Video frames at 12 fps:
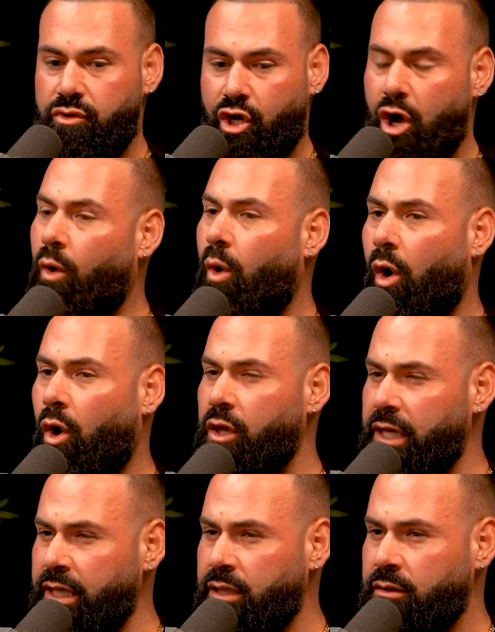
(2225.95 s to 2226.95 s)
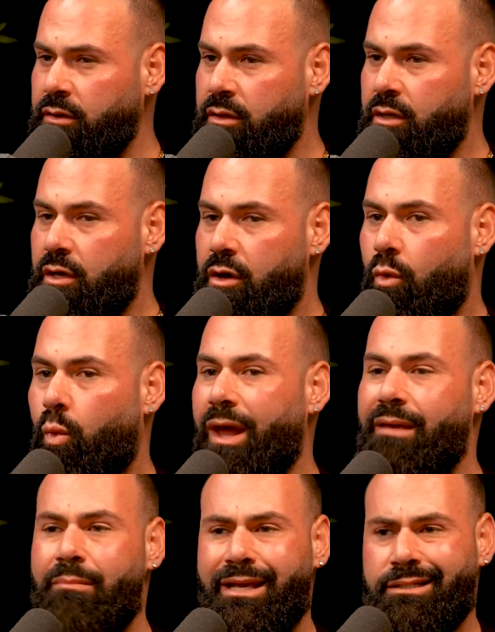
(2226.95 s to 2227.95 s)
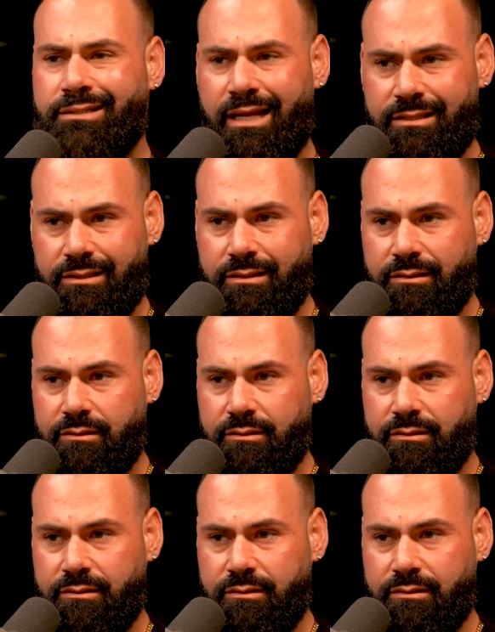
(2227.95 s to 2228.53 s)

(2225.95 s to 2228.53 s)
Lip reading: go all in when it makes sense.